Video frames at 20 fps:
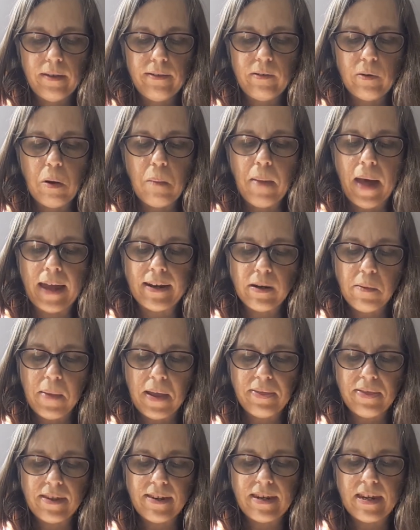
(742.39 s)
So Amanda
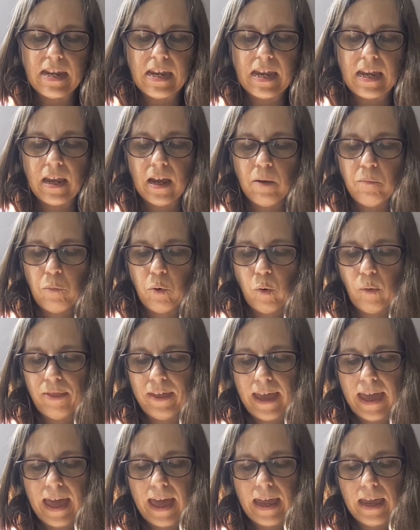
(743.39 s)
made the tea and brought the
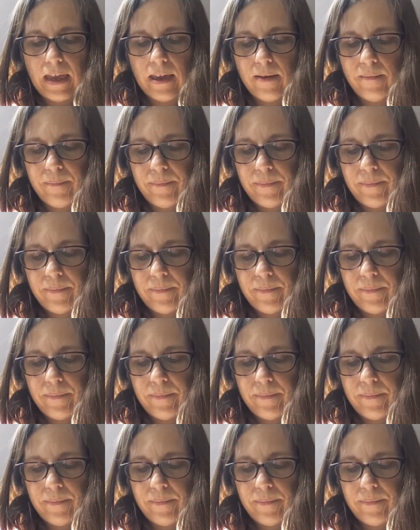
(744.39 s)
cake.